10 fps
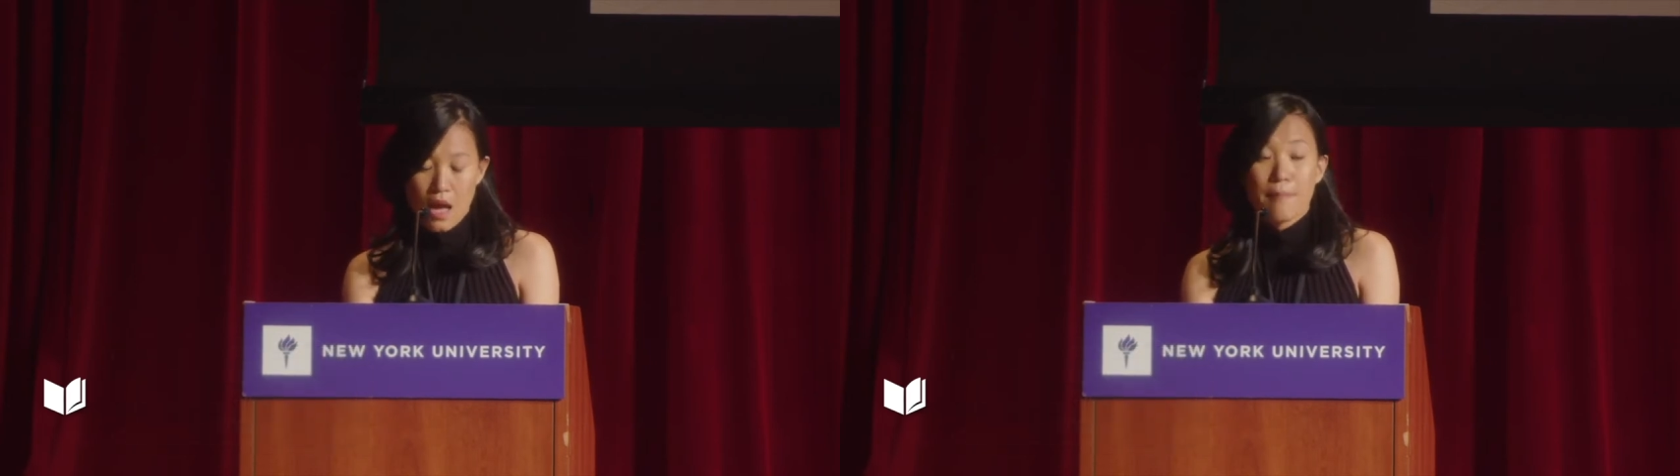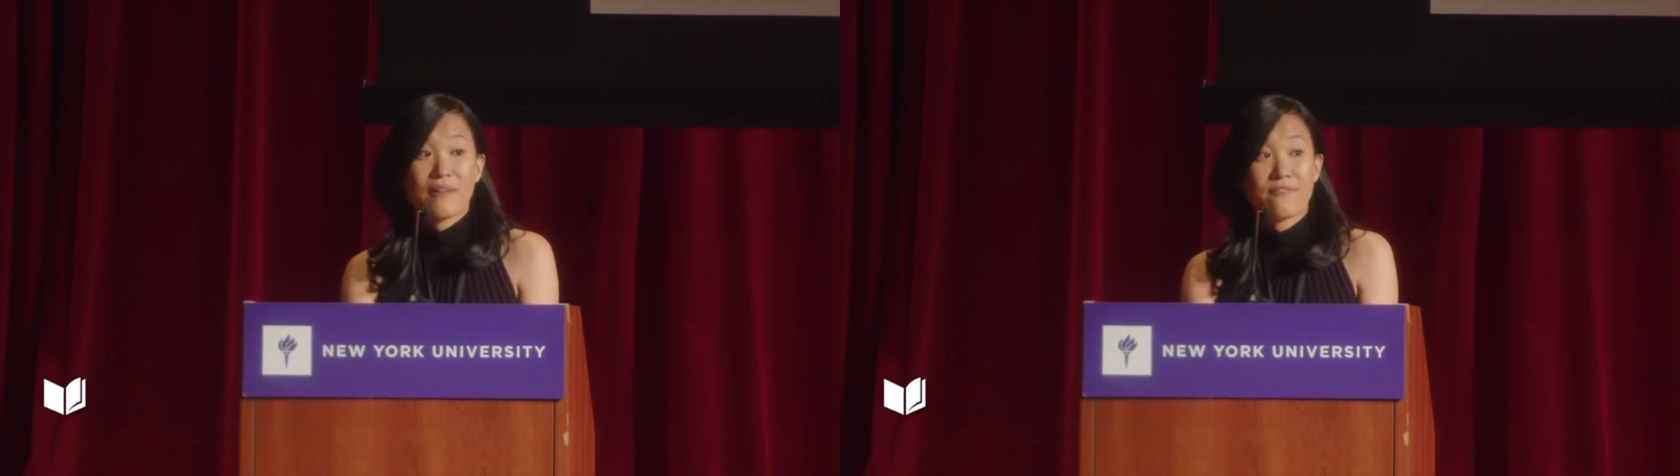
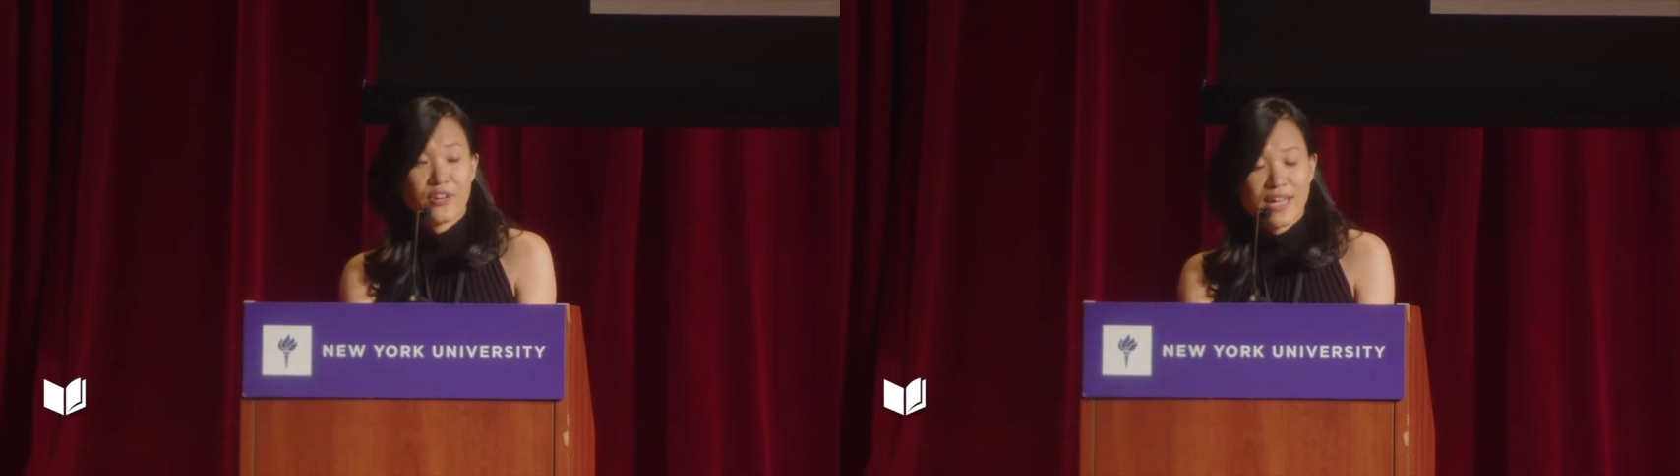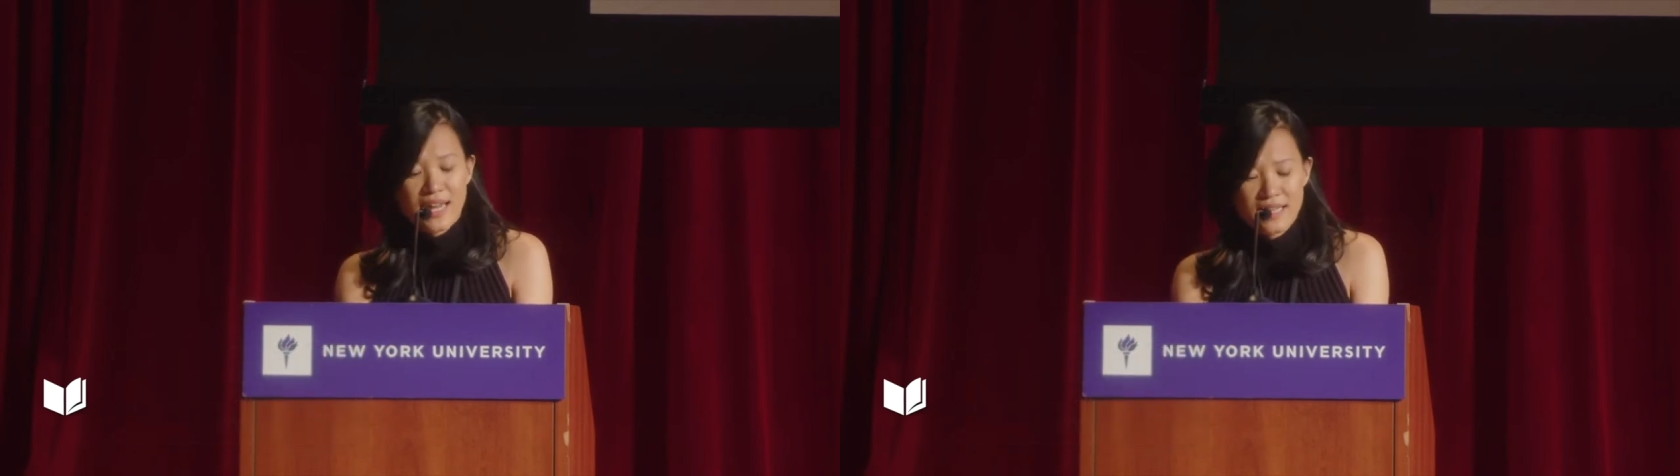by
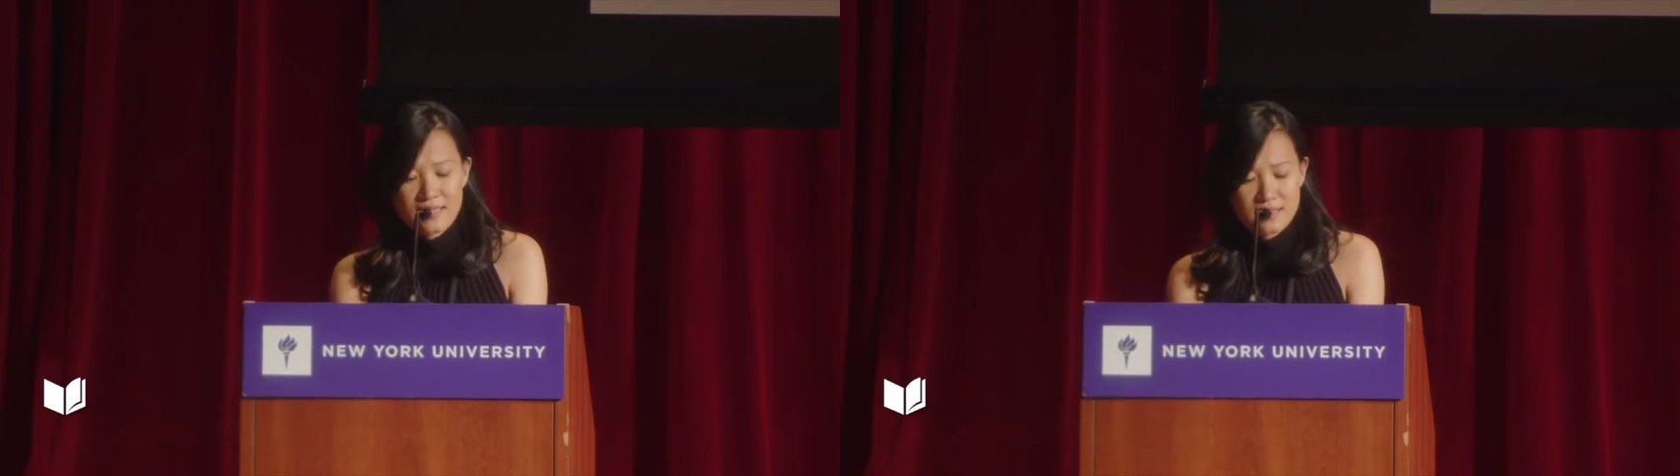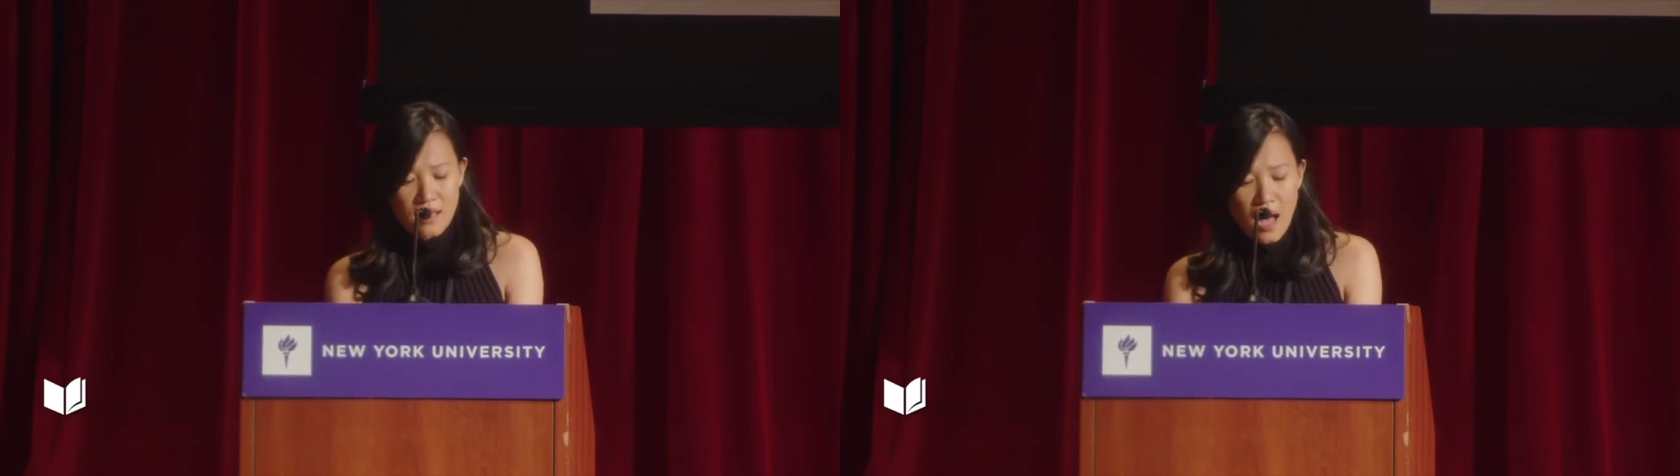
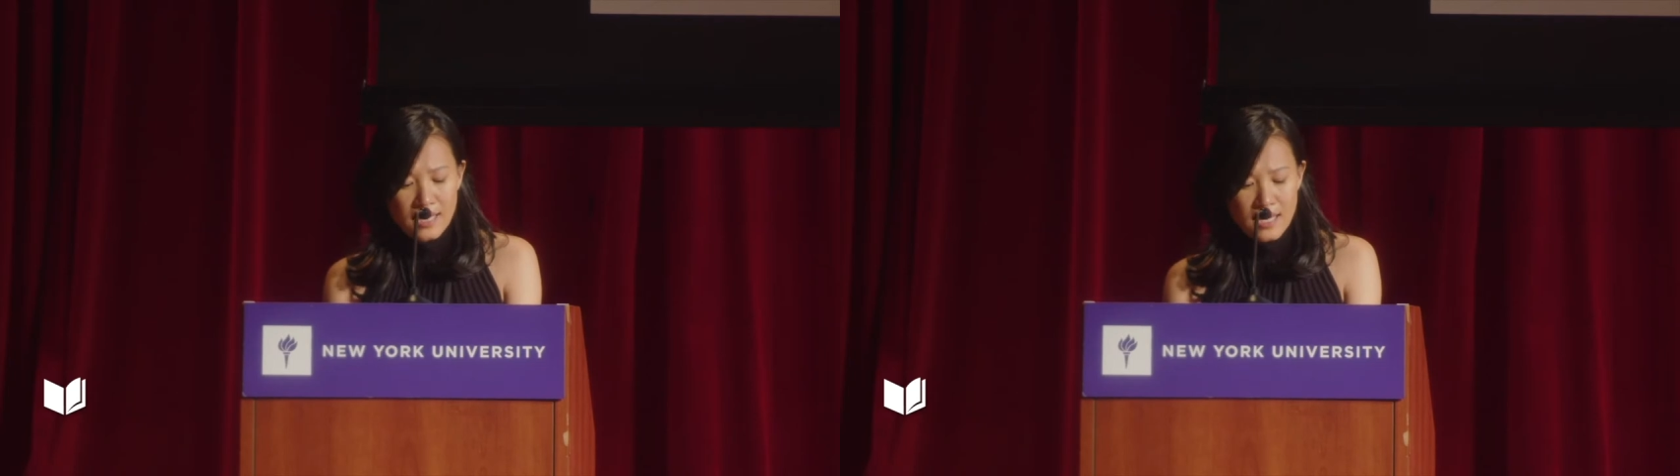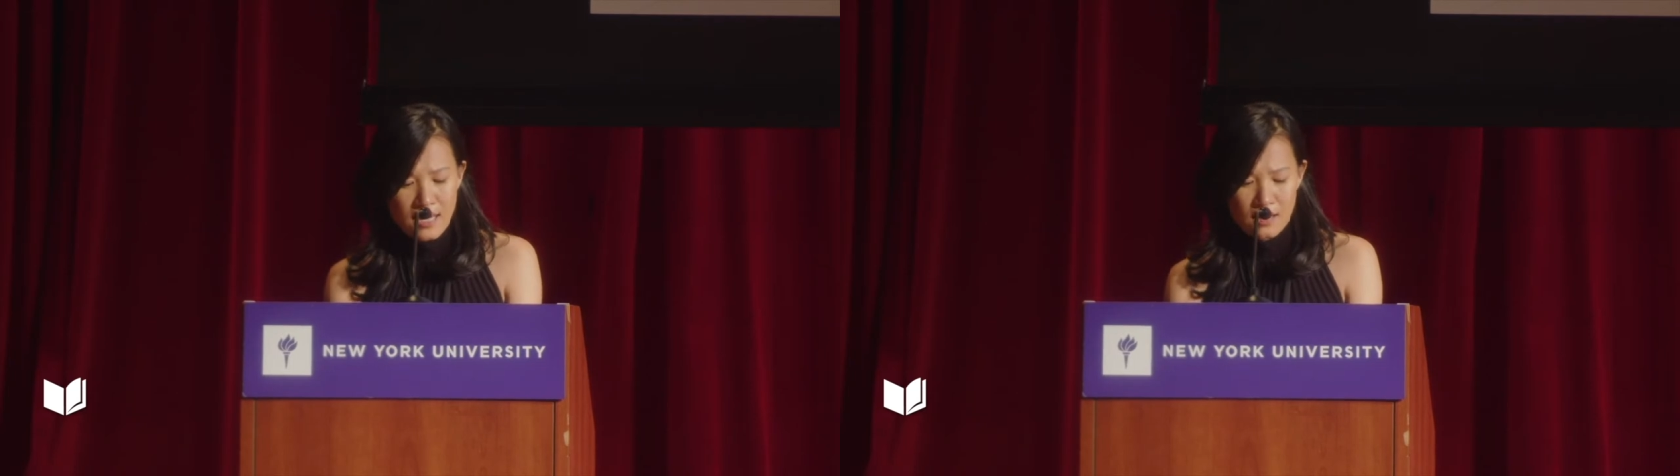forgetting's
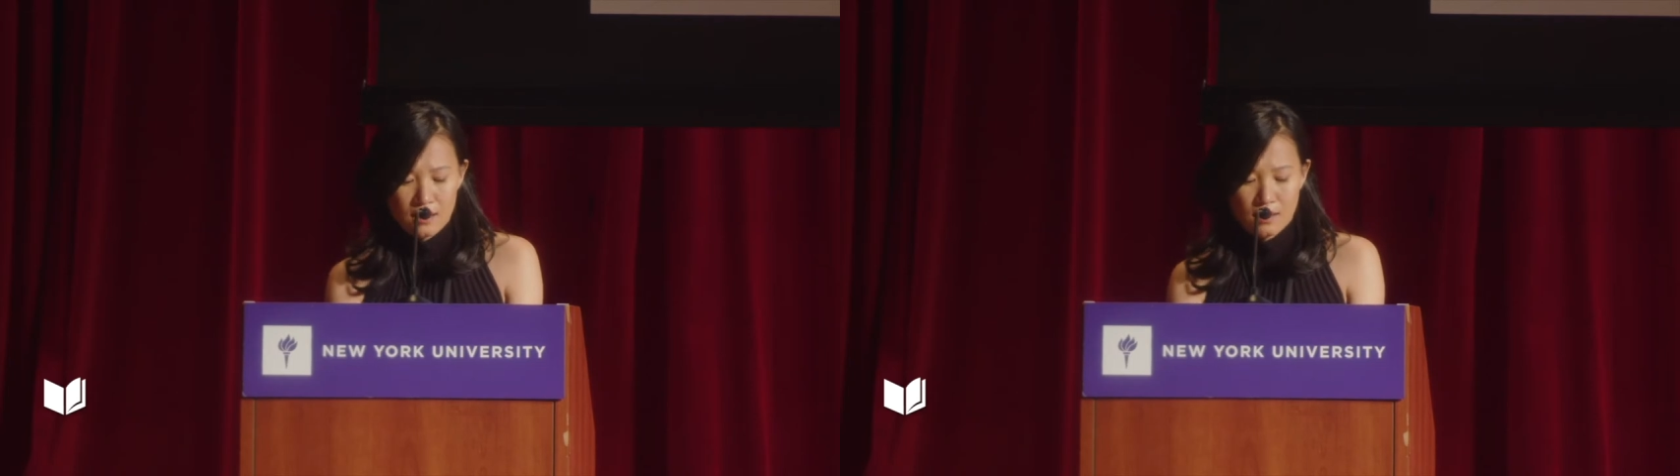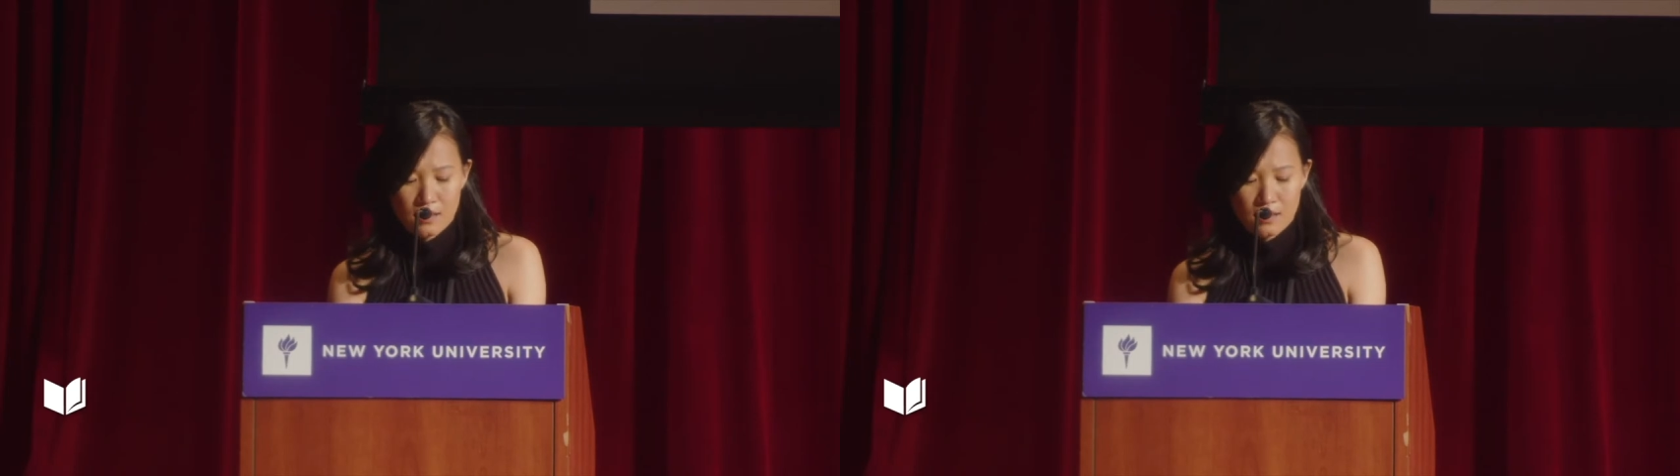lining,